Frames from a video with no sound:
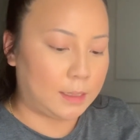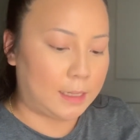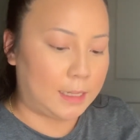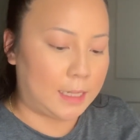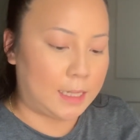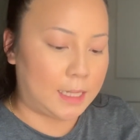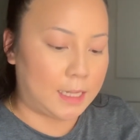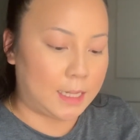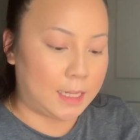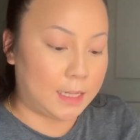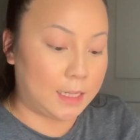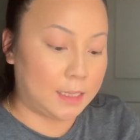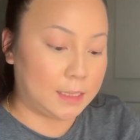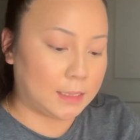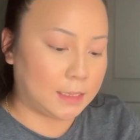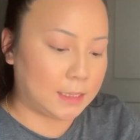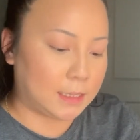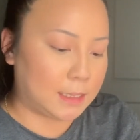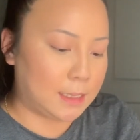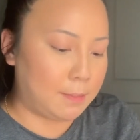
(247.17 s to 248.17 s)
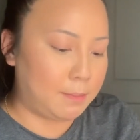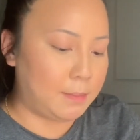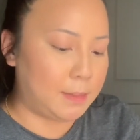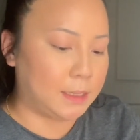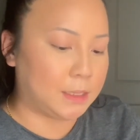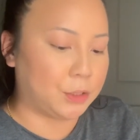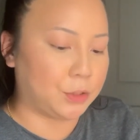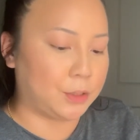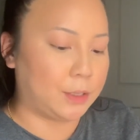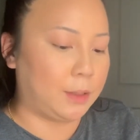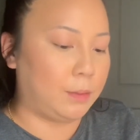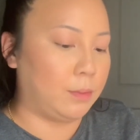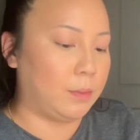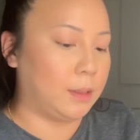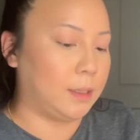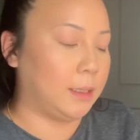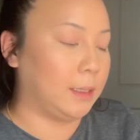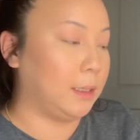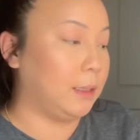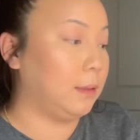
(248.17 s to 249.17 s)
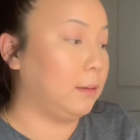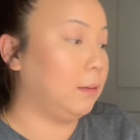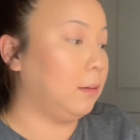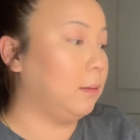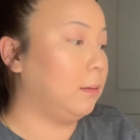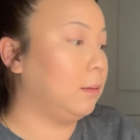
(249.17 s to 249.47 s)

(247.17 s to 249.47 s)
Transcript: And then this is the mystery one.